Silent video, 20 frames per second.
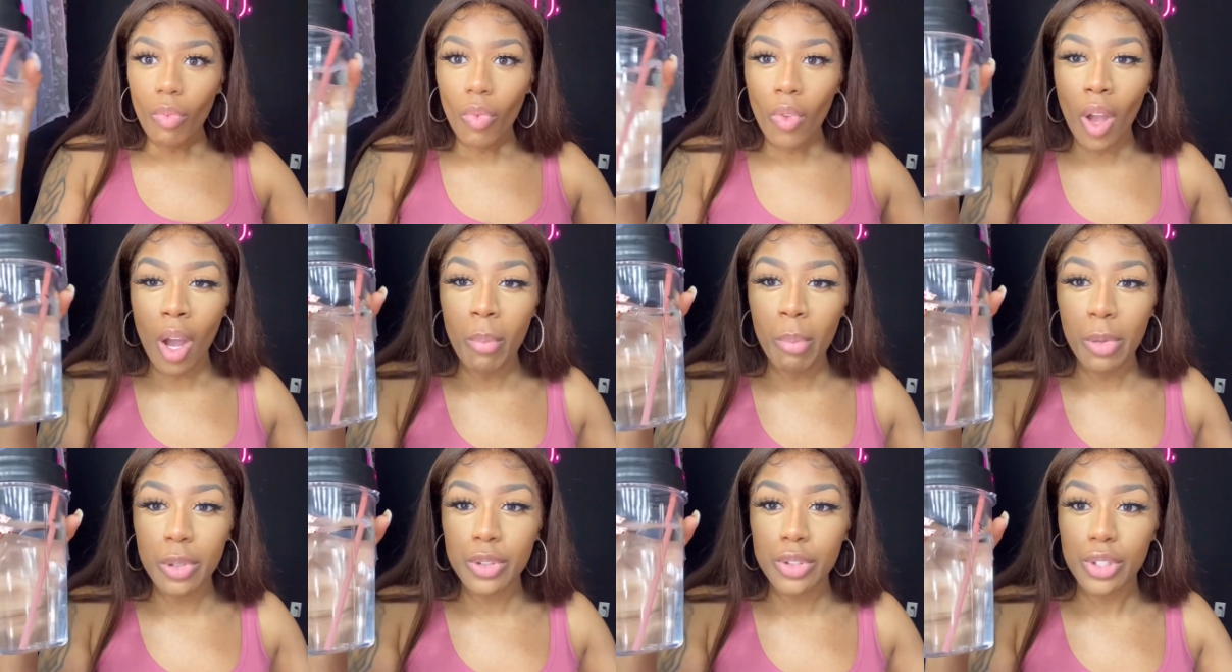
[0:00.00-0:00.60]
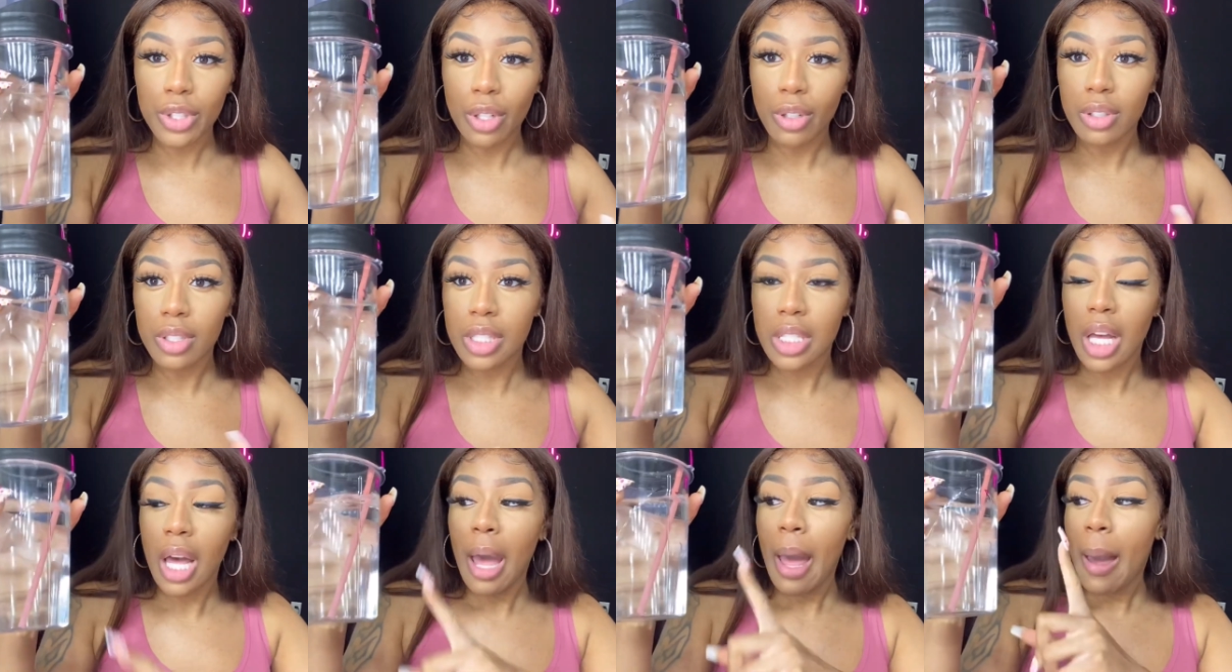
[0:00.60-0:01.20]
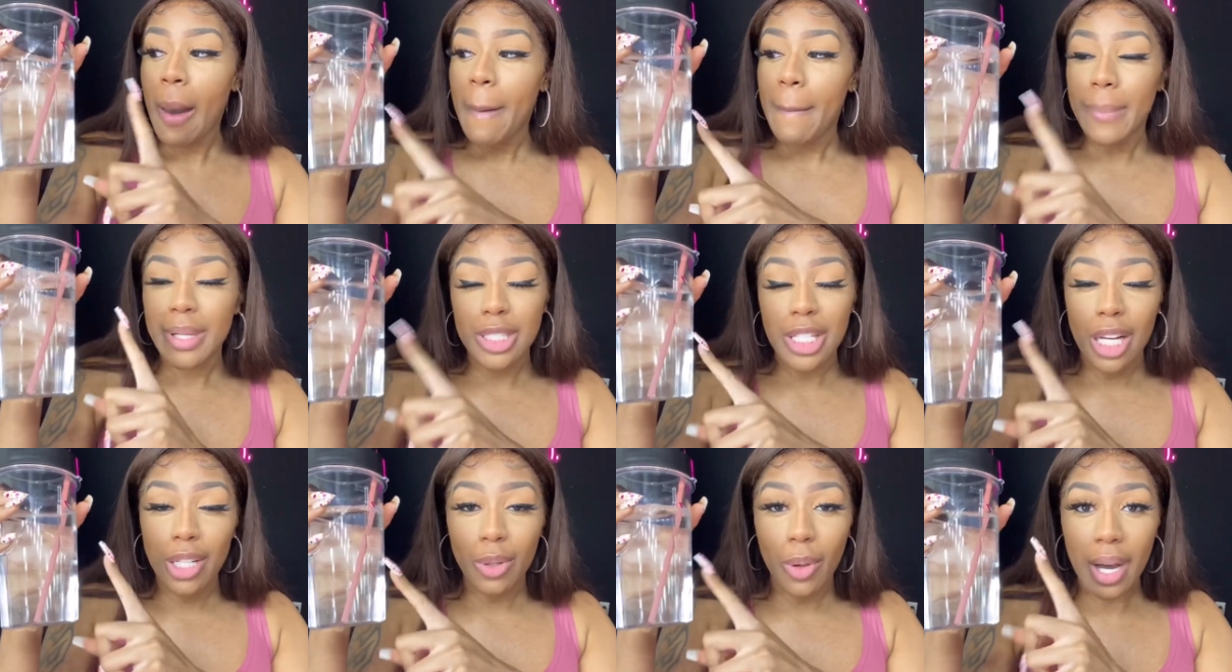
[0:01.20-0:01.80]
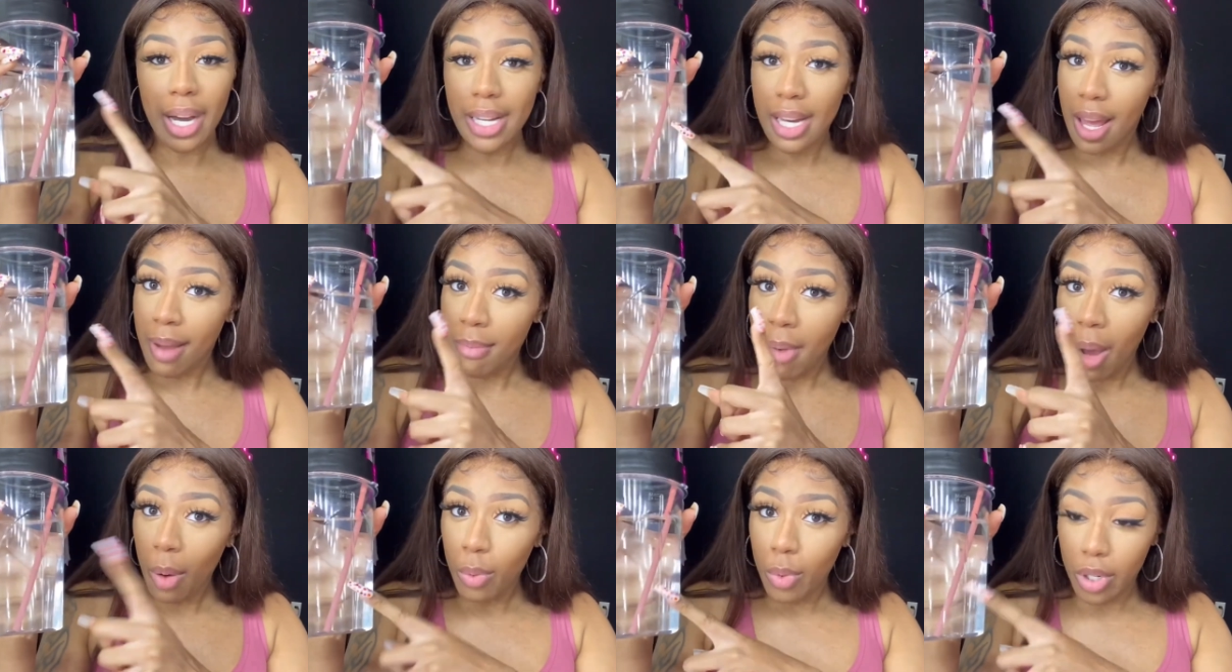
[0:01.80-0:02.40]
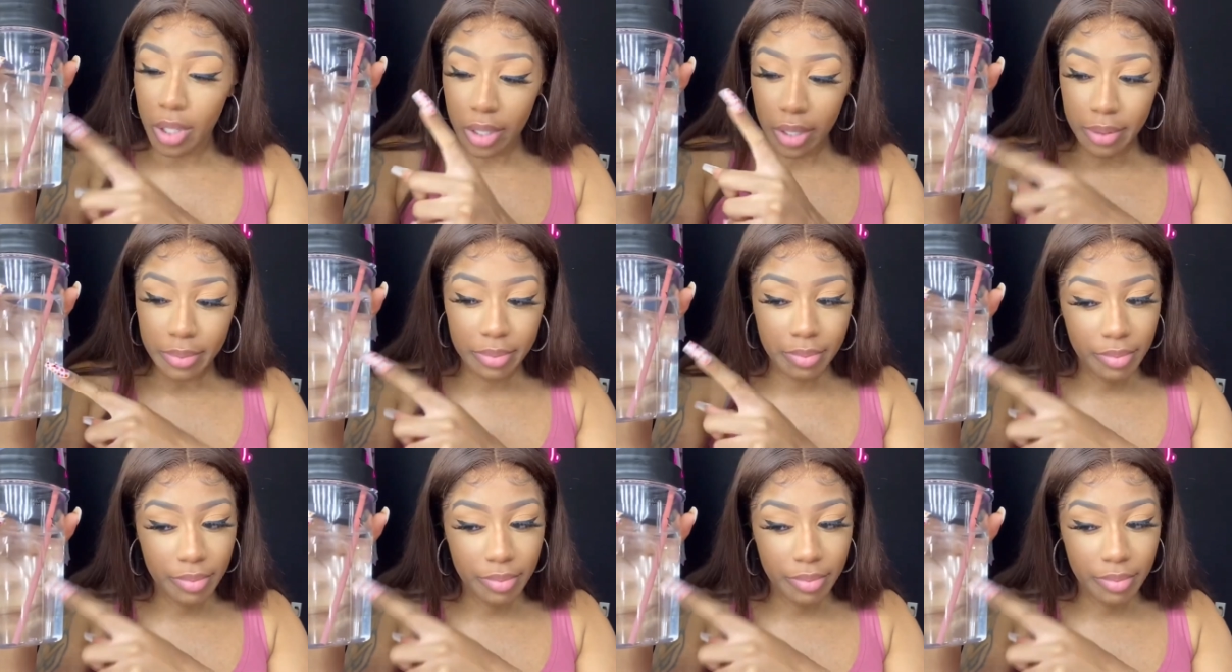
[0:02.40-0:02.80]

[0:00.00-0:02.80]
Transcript: Almost choked. But y'all know I gotta have my water.